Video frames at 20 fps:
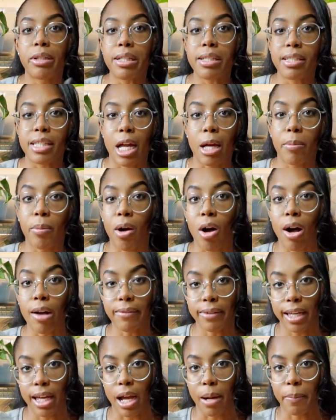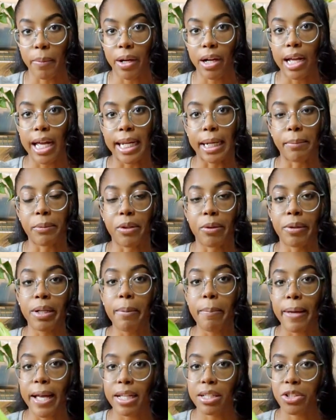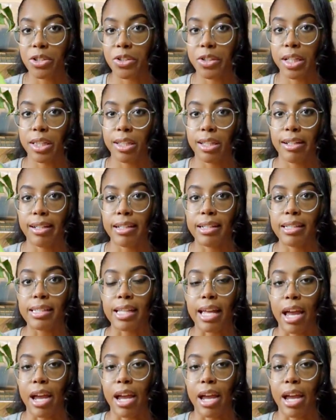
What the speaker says: to step off camera and I'm going to pest treat these